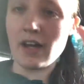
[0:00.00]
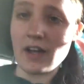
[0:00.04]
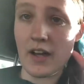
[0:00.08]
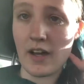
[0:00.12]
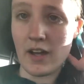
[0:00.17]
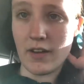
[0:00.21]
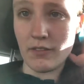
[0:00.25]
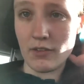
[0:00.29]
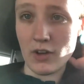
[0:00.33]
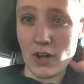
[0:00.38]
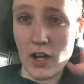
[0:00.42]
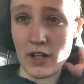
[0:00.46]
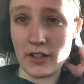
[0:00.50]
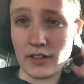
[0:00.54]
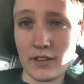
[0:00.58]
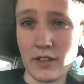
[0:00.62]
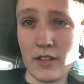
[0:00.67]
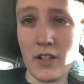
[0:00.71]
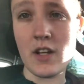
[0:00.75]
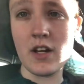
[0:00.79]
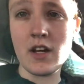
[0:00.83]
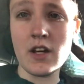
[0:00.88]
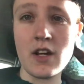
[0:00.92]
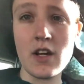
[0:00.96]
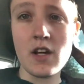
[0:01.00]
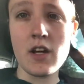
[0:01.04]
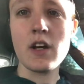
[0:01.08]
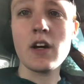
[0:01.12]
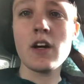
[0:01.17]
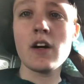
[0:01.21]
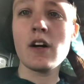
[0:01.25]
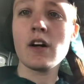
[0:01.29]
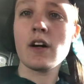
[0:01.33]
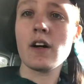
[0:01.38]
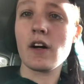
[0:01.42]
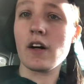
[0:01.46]
I've gotten
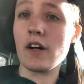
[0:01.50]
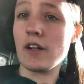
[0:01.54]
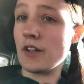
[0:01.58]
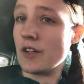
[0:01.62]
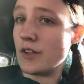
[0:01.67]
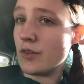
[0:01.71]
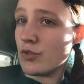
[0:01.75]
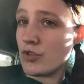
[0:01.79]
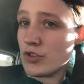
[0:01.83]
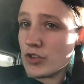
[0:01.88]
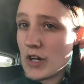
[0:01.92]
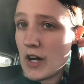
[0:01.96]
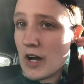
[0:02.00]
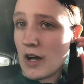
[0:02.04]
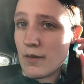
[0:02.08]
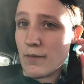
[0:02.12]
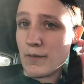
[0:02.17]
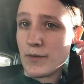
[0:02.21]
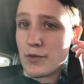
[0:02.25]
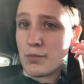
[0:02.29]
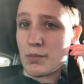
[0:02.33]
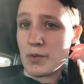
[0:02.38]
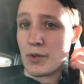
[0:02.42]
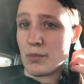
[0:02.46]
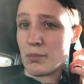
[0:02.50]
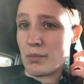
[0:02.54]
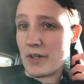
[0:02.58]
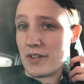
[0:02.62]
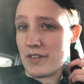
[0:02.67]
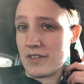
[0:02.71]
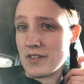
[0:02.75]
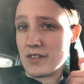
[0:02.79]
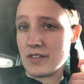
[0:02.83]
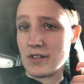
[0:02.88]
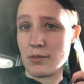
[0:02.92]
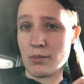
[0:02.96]
a new job. It's been a
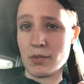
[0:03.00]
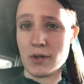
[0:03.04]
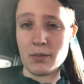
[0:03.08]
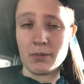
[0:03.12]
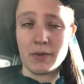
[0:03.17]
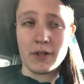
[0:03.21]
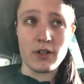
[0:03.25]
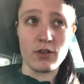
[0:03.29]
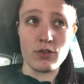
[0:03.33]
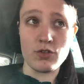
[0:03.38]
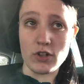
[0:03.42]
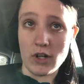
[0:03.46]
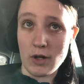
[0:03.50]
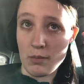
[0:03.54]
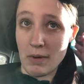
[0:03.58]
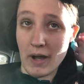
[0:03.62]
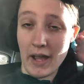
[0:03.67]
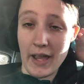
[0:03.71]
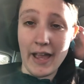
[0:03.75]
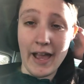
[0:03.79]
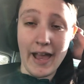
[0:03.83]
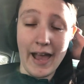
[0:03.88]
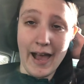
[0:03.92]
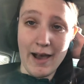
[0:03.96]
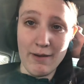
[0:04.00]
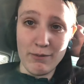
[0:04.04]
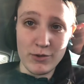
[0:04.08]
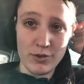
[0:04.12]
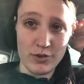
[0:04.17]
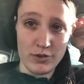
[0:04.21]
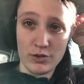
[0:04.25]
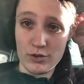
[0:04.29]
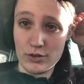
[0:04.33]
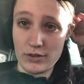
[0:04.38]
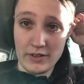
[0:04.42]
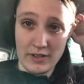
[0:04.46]
month since I've been at my new job. I
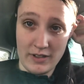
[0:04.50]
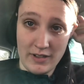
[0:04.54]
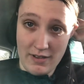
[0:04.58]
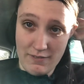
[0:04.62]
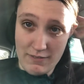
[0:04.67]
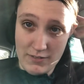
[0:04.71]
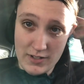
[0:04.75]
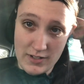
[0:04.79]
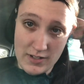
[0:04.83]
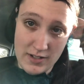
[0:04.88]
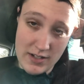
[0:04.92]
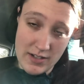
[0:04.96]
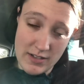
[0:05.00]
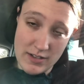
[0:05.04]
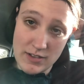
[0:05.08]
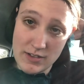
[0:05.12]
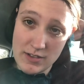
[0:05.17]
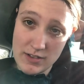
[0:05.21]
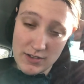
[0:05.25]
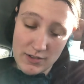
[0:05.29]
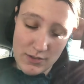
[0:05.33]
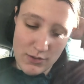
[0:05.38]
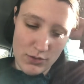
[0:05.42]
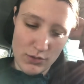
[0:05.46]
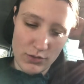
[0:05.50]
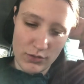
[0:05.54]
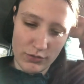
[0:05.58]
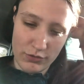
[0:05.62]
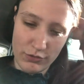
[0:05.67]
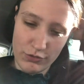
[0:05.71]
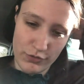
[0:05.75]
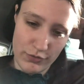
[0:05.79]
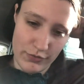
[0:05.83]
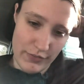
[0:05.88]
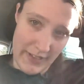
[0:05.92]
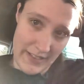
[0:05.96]
absolutely love it. It's
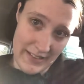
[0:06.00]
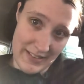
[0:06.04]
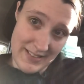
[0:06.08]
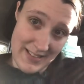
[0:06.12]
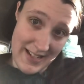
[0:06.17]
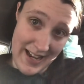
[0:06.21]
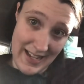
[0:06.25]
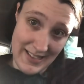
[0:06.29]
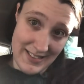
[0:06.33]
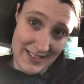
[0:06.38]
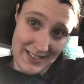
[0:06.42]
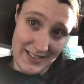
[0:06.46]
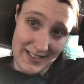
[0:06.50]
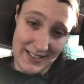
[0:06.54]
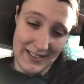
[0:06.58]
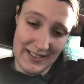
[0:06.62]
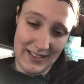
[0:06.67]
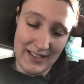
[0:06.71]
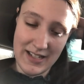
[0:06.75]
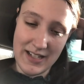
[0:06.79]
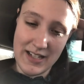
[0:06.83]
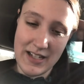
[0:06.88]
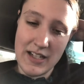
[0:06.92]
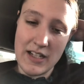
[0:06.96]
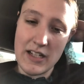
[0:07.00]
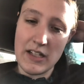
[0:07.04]
fantastic.